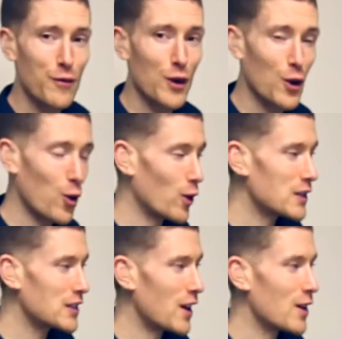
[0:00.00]
for a
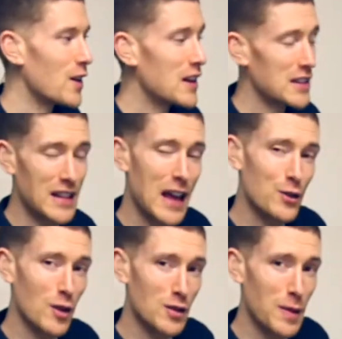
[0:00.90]
quarter note, snare
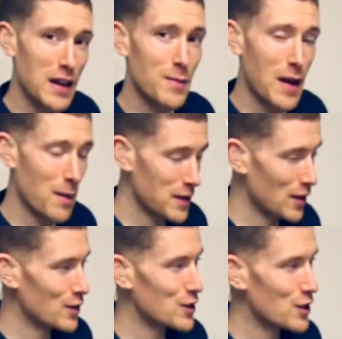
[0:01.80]
drum's playing the
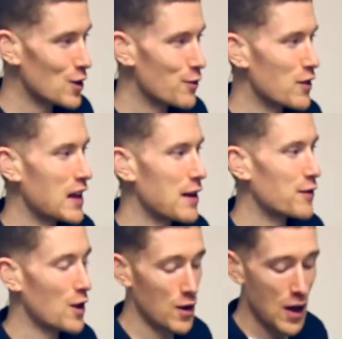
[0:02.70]
backbeat on 2 for an 8th
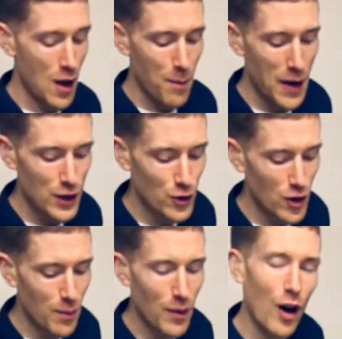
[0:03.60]
note, bass
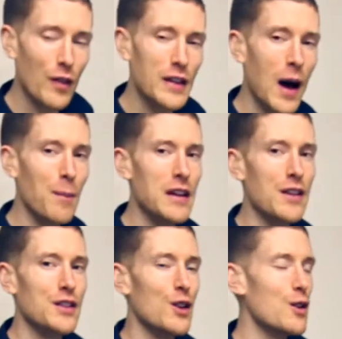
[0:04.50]
drum on the upbeat
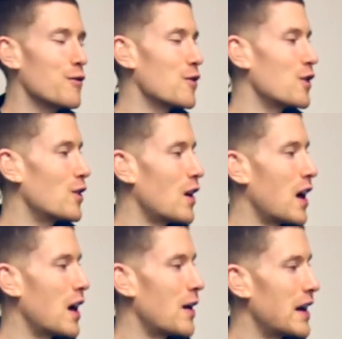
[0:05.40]
of 2 for
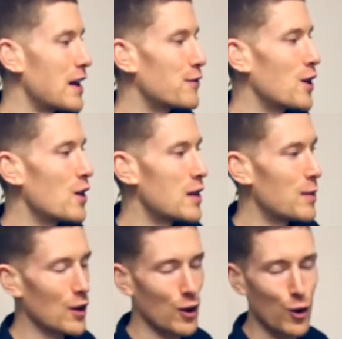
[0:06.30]
an 8th note, then
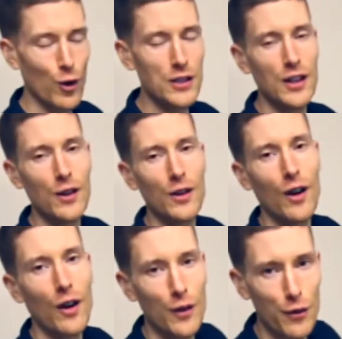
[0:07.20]
we've got a quarter note
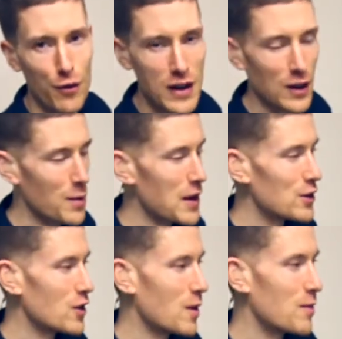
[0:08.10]
on the 3 on the
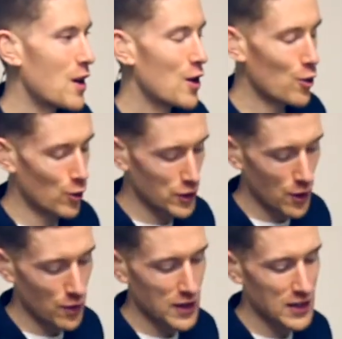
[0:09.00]
bass drum, quarter
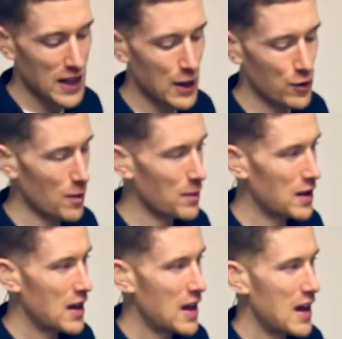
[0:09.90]
note on the snare drum.
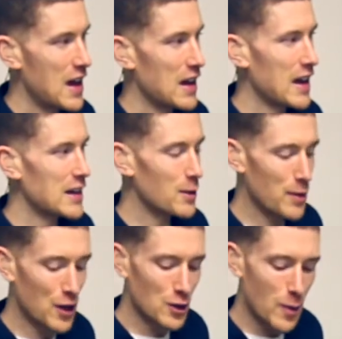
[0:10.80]
Okay, so
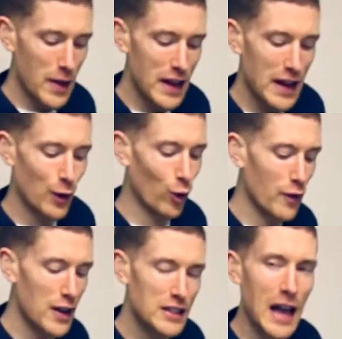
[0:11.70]
because we've been hitting all
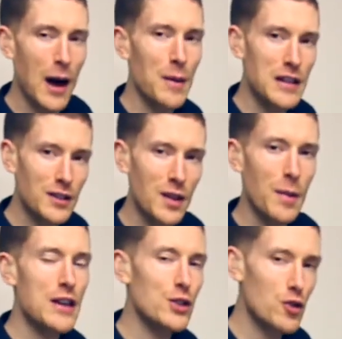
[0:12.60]
of those downbeats on the
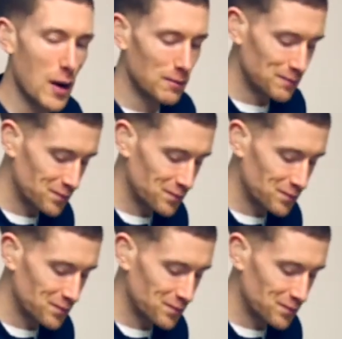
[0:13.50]
bass drum,